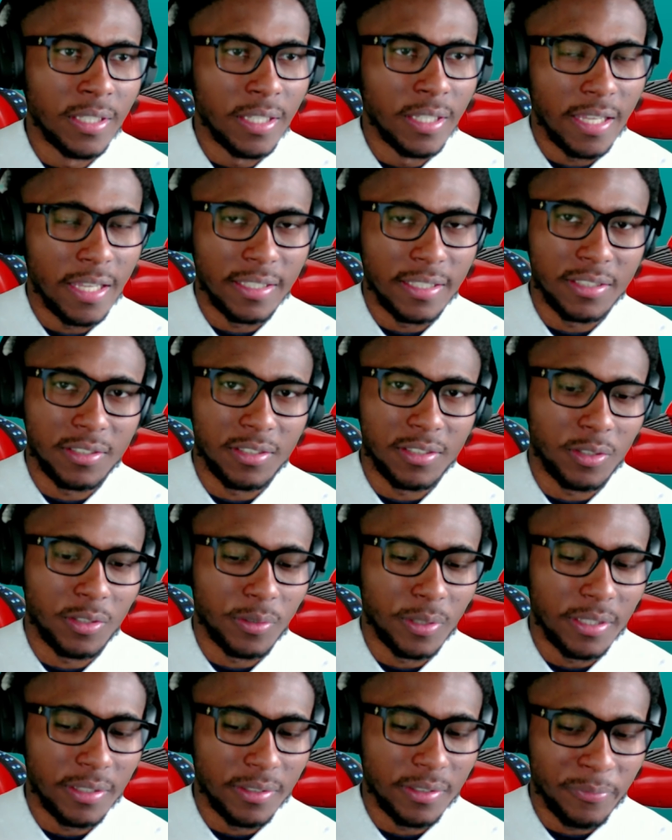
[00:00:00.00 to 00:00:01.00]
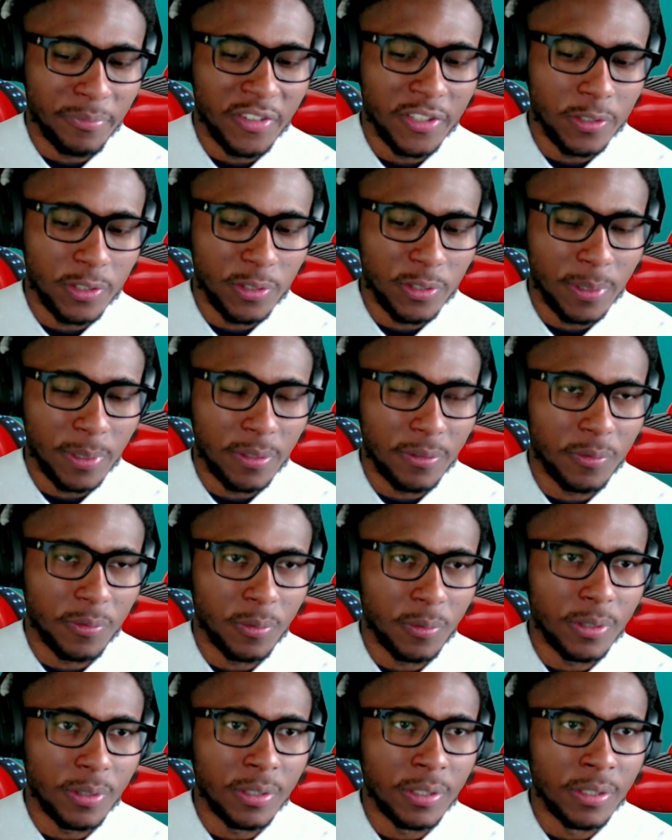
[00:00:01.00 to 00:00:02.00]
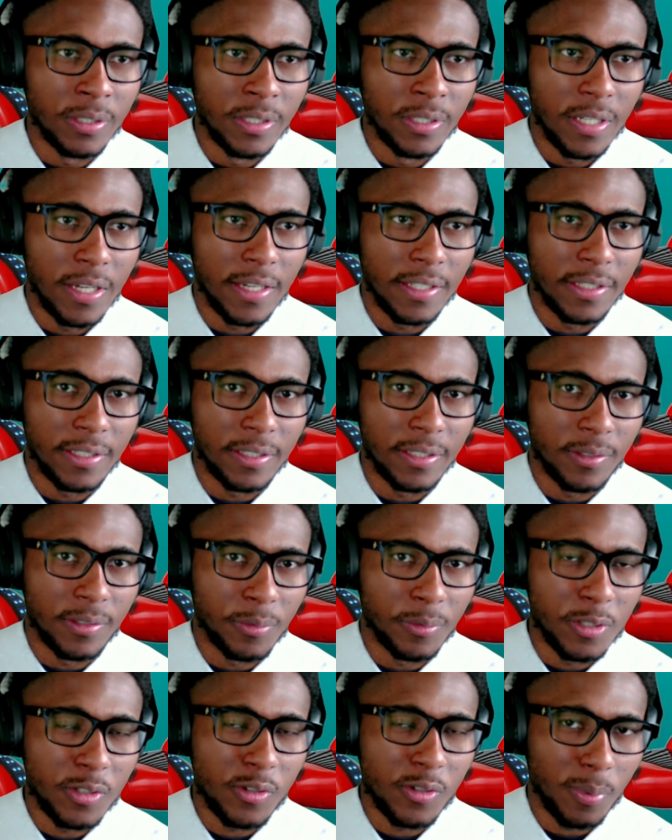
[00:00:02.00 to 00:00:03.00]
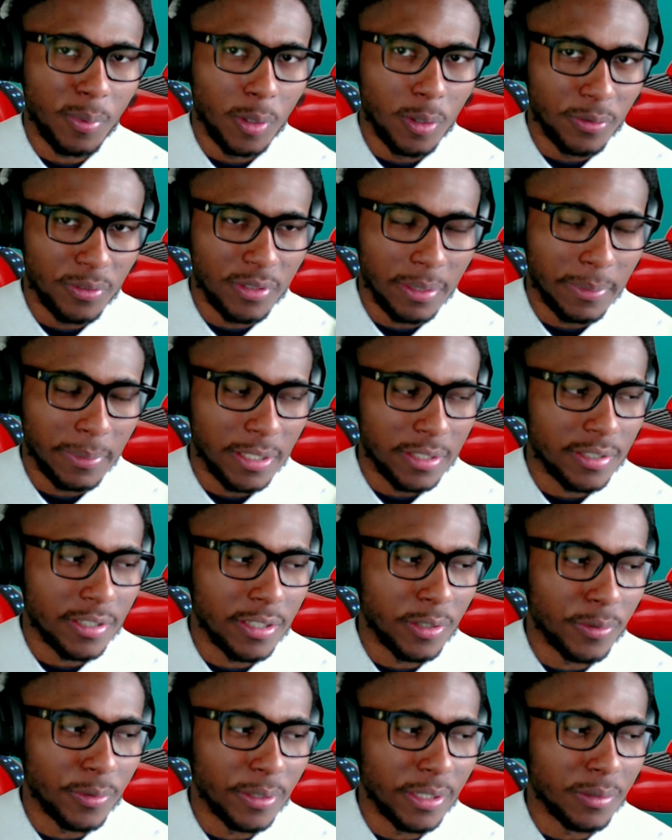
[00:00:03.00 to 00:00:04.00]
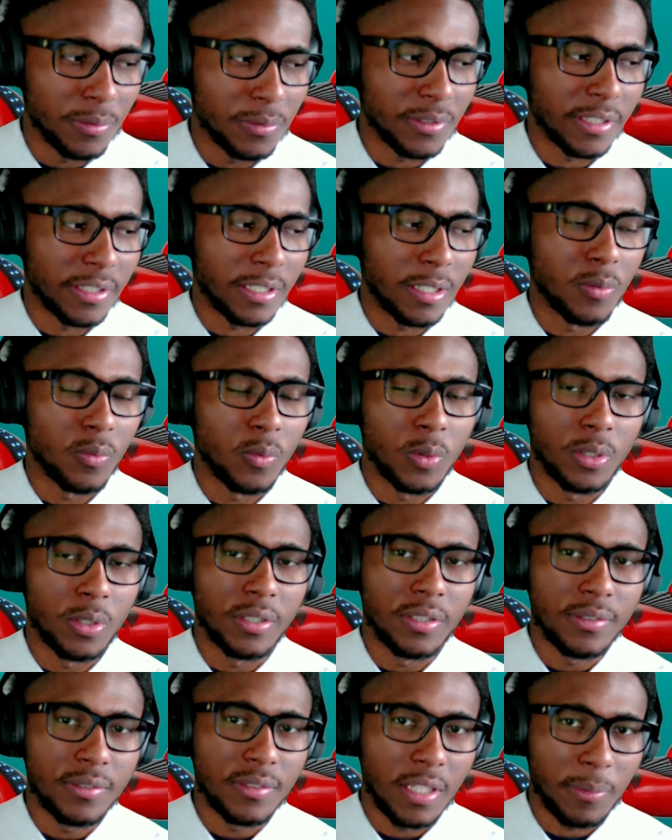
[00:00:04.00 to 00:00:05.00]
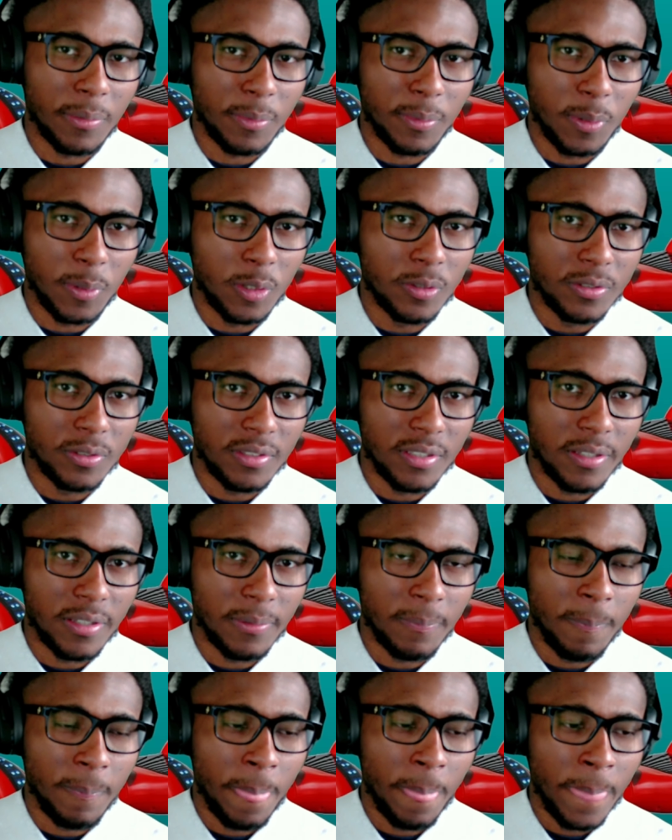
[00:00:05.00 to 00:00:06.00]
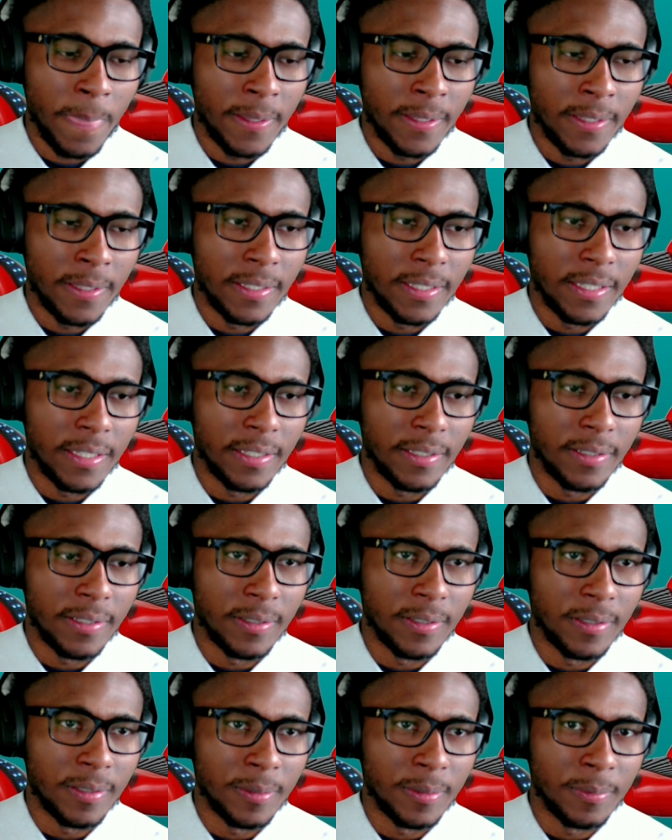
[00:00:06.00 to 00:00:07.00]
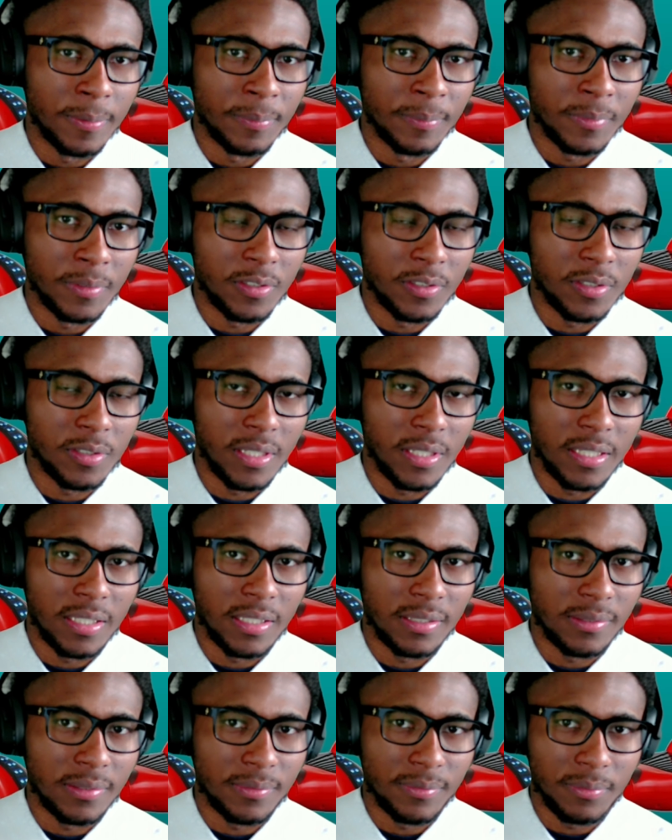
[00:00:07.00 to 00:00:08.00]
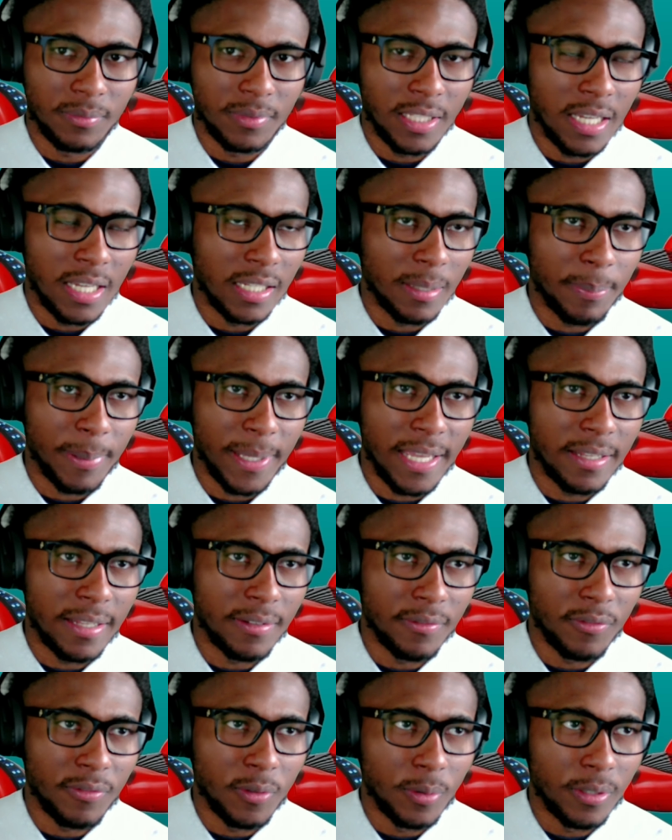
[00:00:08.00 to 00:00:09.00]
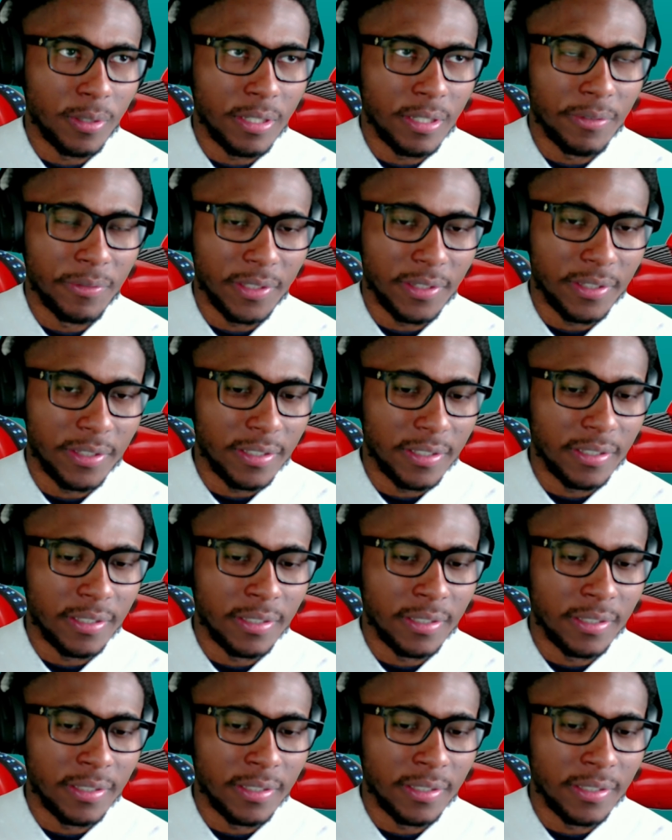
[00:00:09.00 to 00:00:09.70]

And then she created a fidget spinner for her. And then the original prototype that she created was like a wooden type of prototype, and um, she had gotten a patent for it and everything